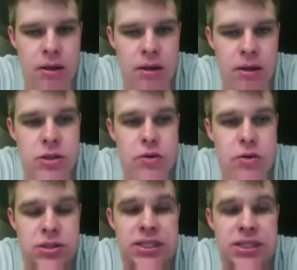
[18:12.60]
So
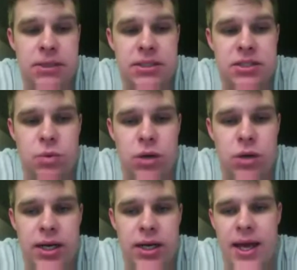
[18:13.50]
sleepies is
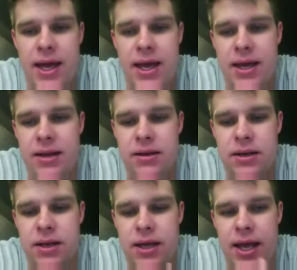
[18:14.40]
one,
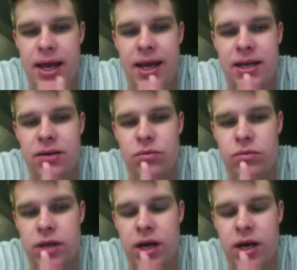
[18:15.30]
and
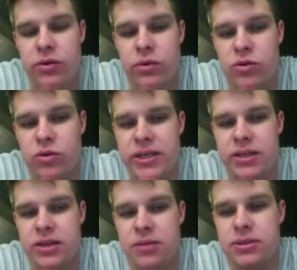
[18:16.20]
the other one would
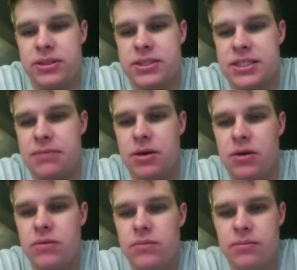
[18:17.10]
be the
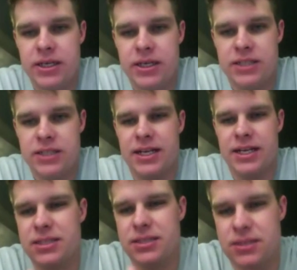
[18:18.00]
placebo because that
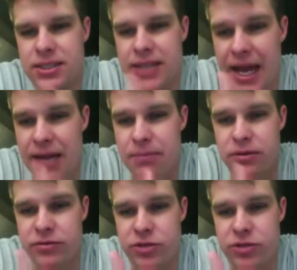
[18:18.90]
is a type
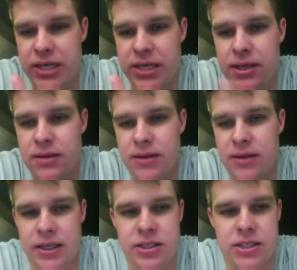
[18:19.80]
of treatment.
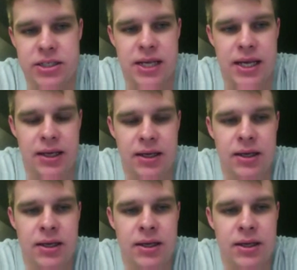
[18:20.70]
Like they're just saying,
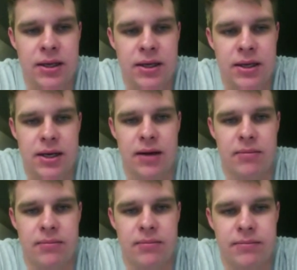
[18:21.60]

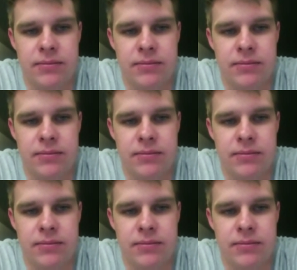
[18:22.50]
um,